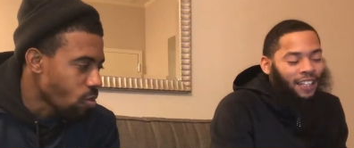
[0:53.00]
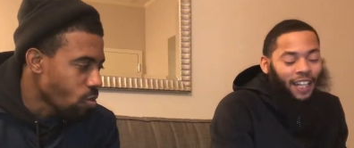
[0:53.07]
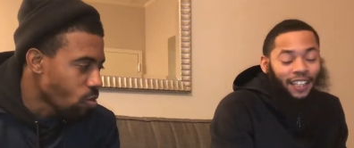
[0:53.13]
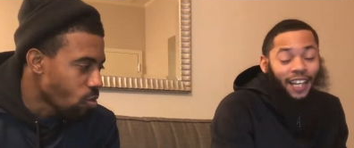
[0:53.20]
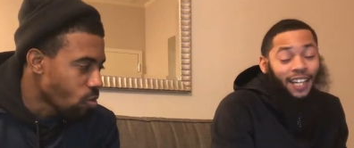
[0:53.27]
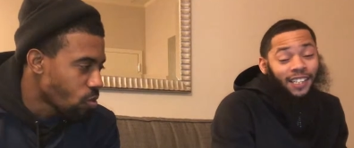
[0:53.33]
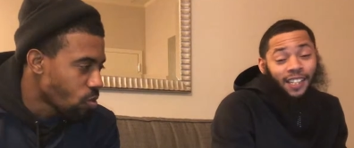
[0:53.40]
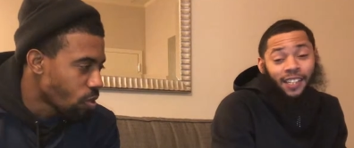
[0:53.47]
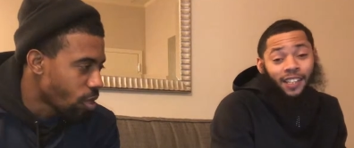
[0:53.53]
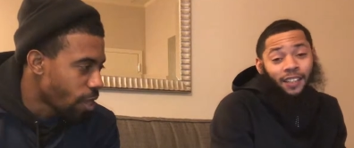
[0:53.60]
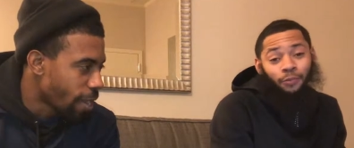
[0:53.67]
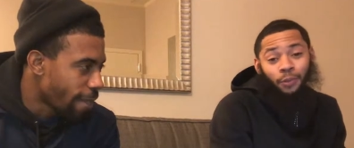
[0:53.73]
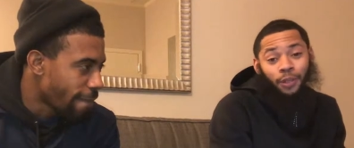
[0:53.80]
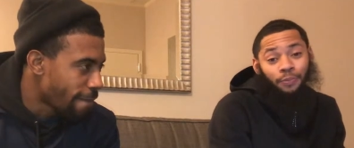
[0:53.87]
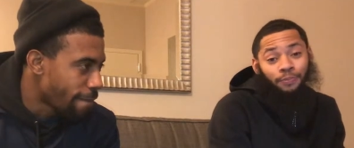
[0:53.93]
Speaker 1: Like that shit could
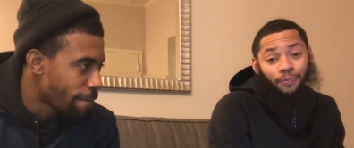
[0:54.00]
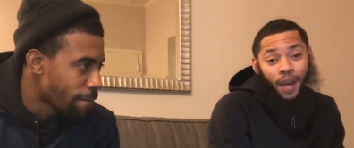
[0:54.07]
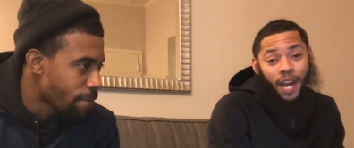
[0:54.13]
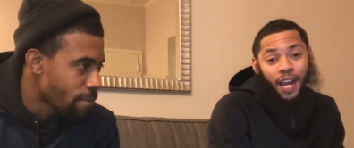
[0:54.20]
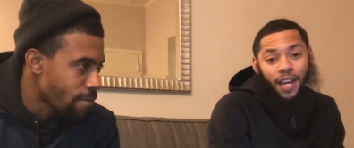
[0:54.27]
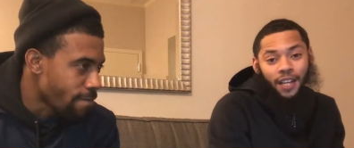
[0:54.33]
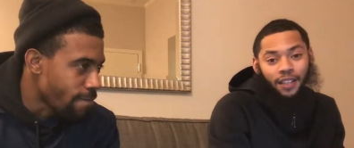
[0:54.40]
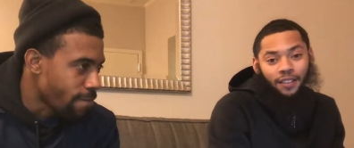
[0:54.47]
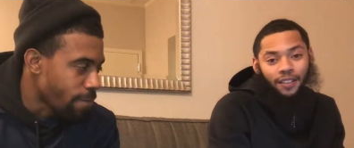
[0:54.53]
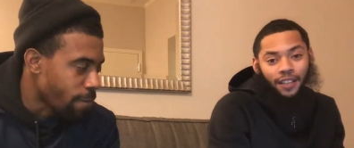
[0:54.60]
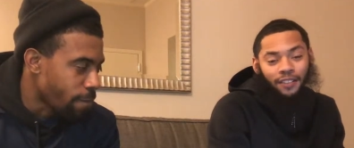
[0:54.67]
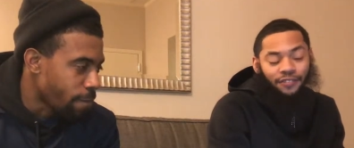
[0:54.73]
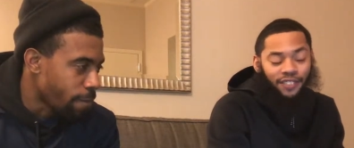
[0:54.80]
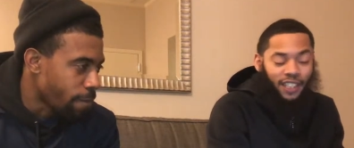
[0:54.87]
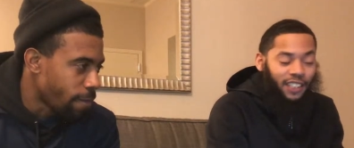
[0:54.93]
have went bad
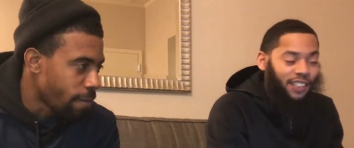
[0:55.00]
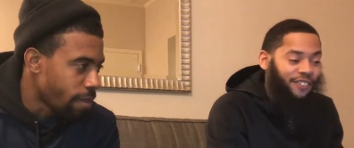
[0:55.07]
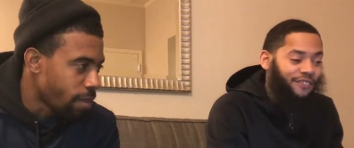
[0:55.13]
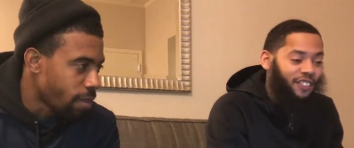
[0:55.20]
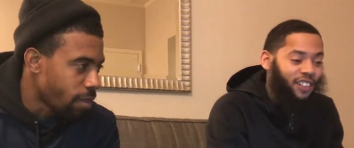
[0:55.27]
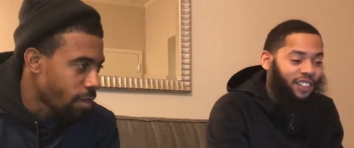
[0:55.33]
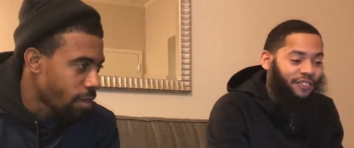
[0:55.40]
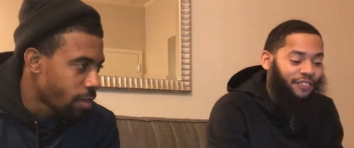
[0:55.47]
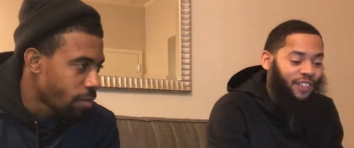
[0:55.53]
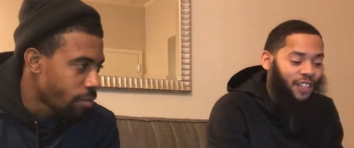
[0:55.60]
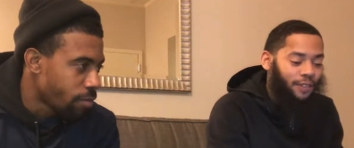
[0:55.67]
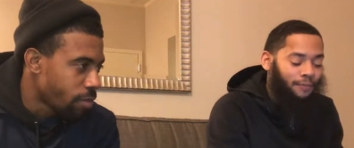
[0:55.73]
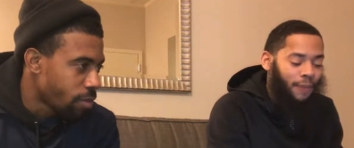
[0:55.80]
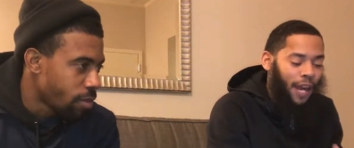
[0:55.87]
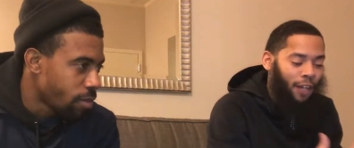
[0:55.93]
if niggas in Philly
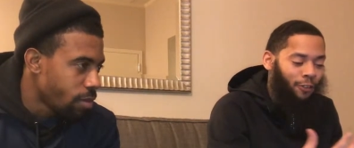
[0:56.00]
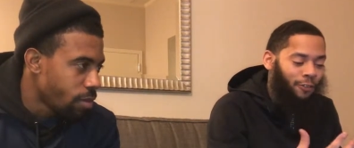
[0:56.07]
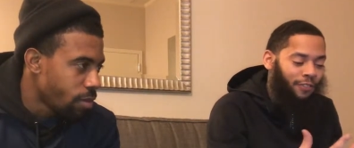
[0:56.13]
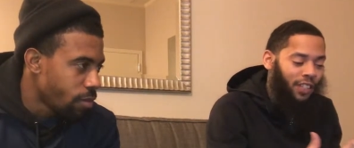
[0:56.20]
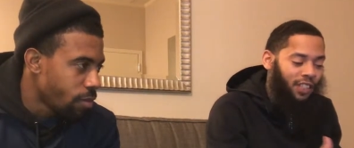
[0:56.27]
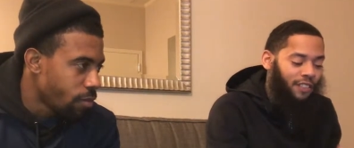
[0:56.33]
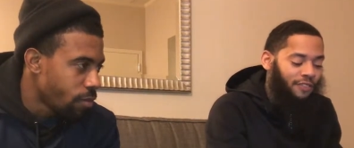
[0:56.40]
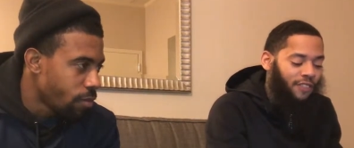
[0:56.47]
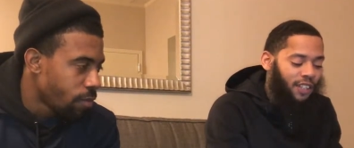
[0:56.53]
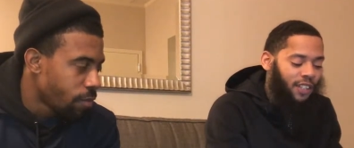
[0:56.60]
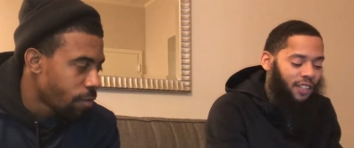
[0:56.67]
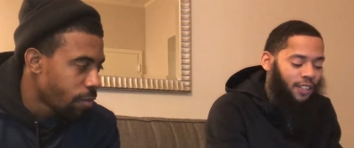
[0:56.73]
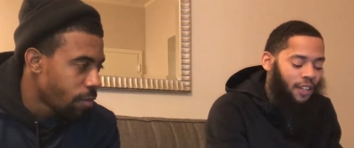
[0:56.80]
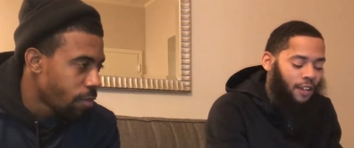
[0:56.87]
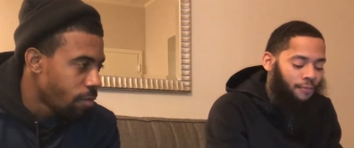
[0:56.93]
fake battle face to
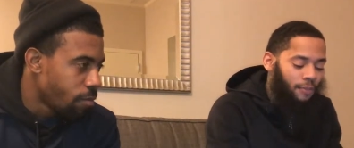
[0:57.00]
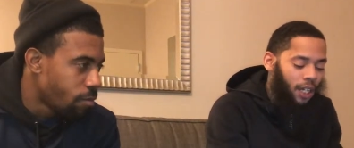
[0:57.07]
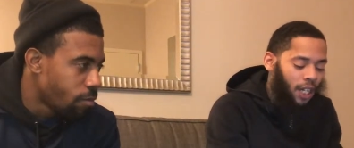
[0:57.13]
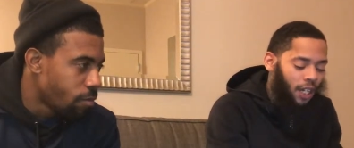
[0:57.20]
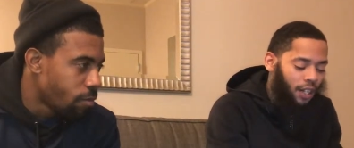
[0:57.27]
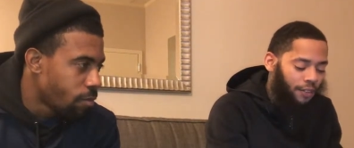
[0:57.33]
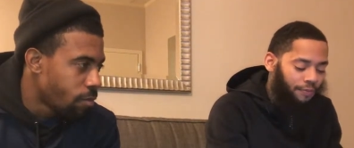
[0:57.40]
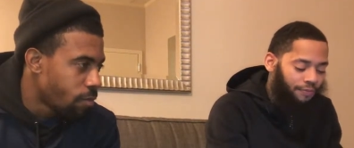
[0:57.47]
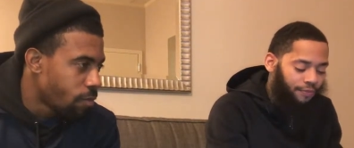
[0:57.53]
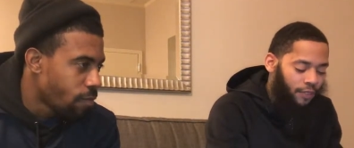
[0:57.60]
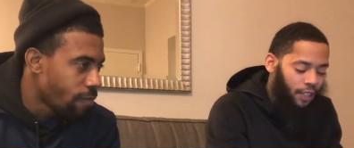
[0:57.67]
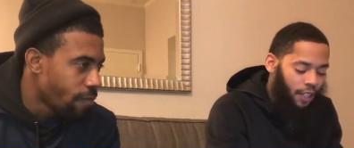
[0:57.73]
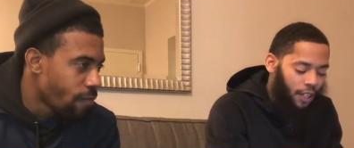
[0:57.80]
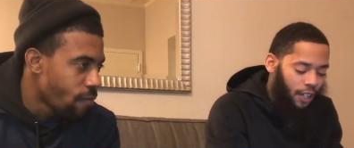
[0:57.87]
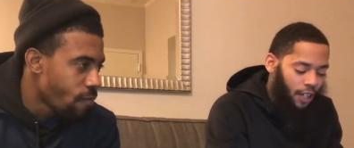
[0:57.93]
face. But um,
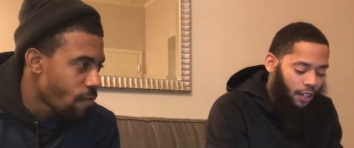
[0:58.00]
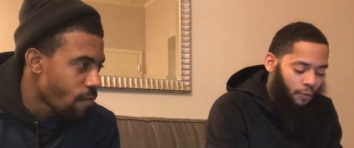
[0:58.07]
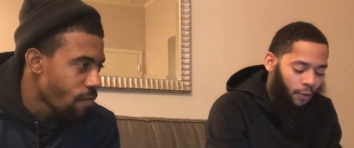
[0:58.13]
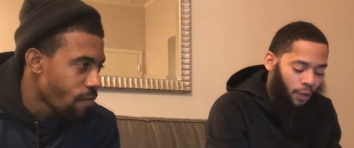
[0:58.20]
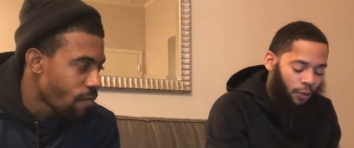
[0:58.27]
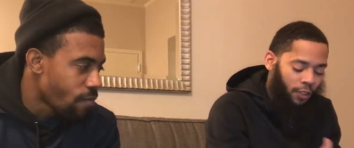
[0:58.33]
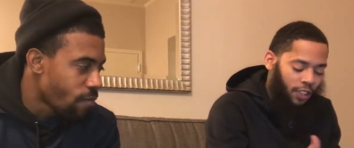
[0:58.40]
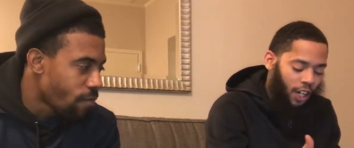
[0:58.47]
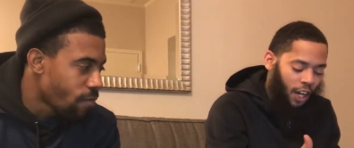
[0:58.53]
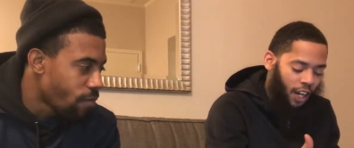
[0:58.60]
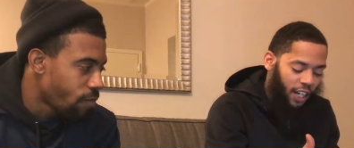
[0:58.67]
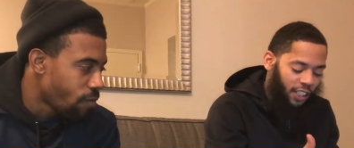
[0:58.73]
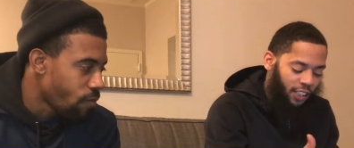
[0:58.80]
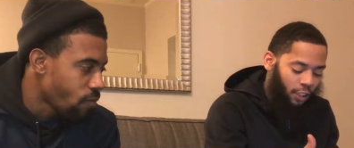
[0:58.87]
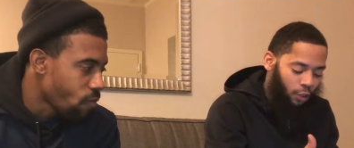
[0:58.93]
we was all
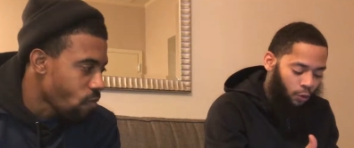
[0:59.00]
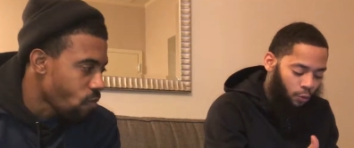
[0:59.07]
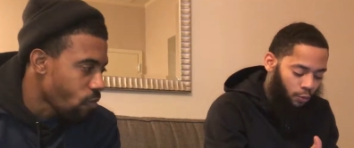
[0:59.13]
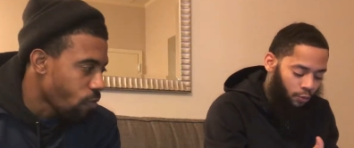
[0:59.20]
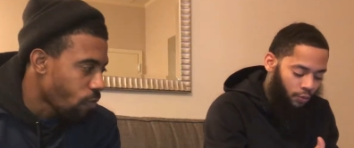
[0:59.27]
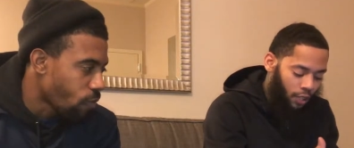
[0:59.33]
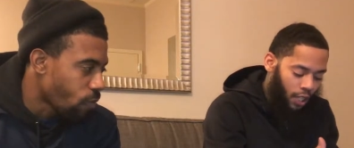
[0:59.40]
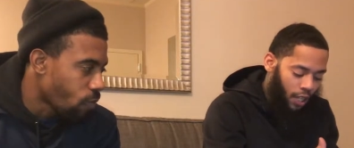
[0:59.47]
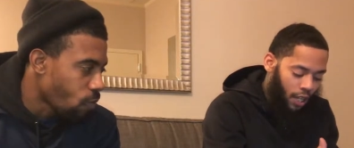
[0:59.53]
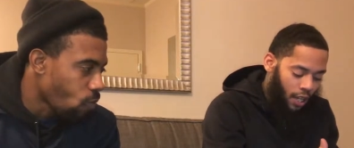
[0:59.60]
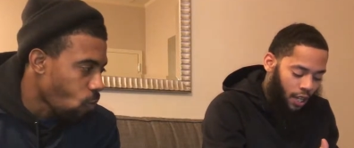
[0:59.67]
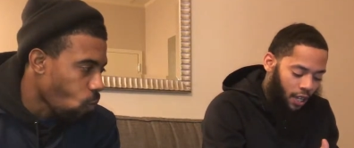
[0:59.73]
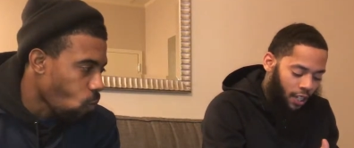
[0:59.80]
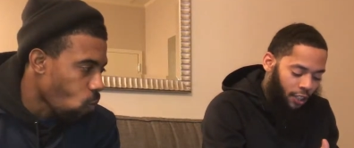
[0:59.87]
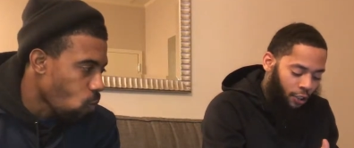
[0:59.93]
right. So,
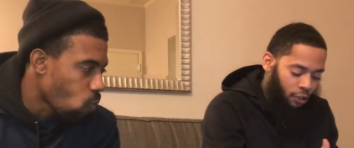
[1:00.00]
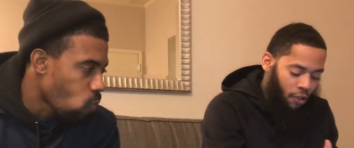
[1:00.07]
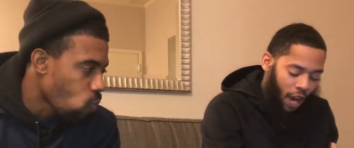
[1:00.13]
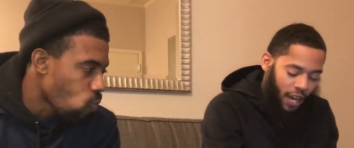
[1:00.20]
do you